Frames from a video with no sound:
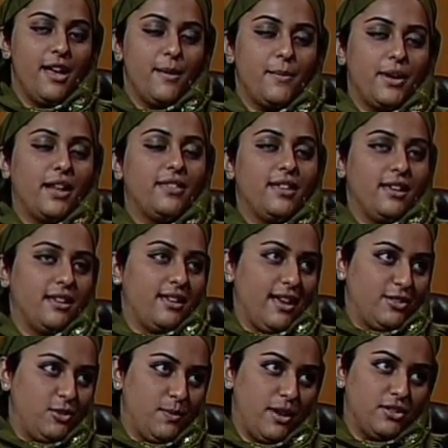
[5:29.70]
But I think,
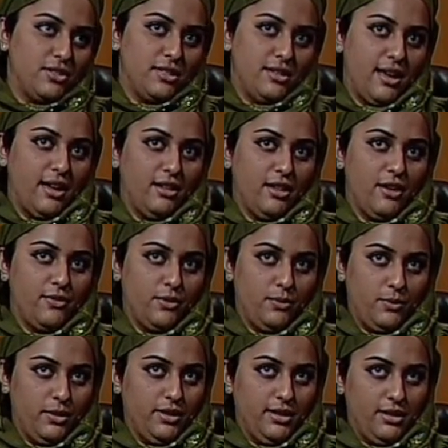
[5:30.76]
as you mentioned, 9/11
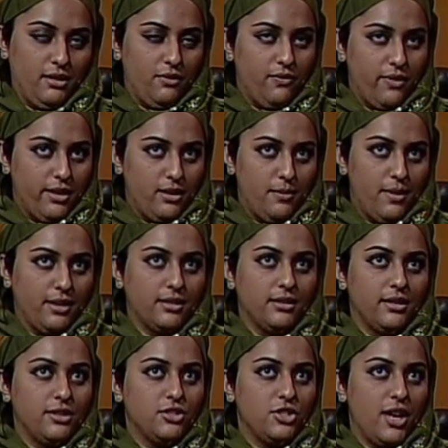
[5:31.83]
really did
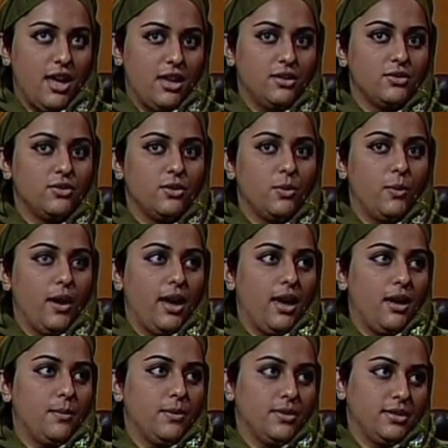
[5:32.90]
fundamentally change the
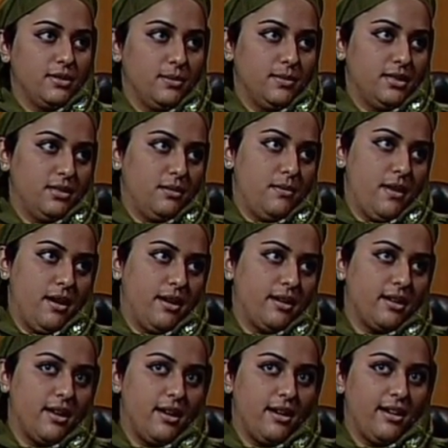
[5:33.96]
way Muslims in
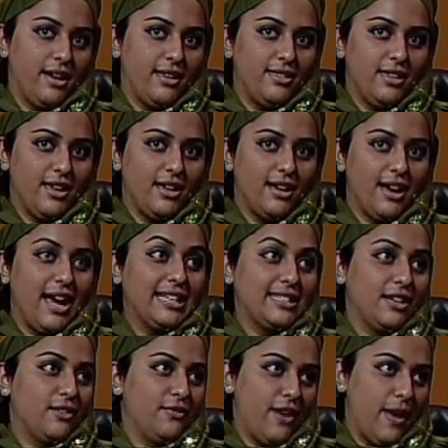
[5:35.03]
America, I think,
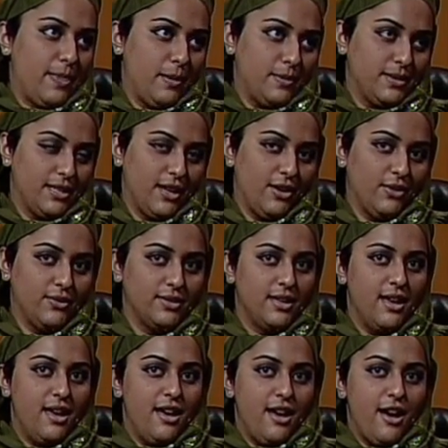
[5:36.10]
identified themselves.
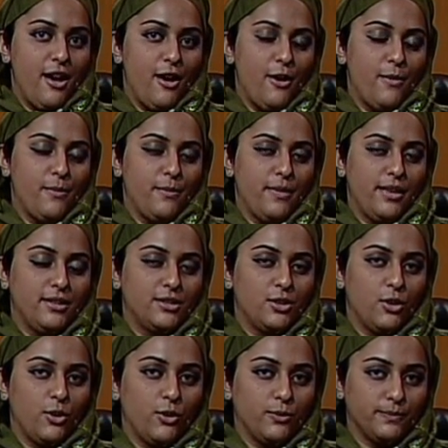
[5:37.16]
And
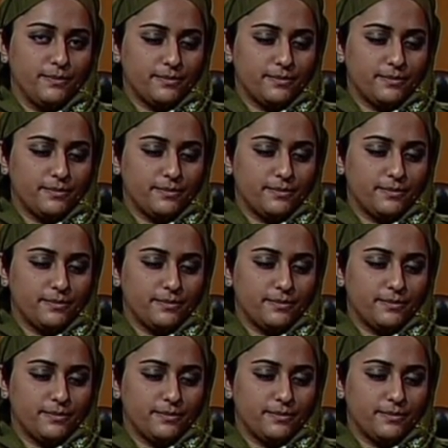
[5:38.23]
so